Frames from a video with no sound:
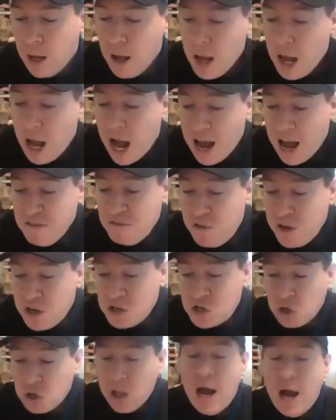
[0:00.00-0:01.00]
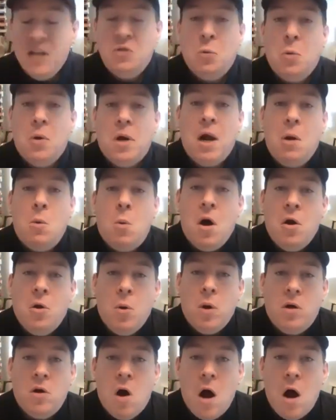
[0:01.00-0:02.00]
I visualize what I want to
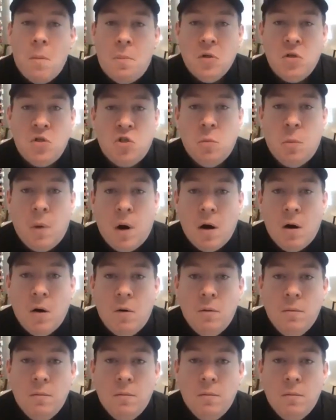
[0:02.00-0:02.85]
accomplish tomorrow.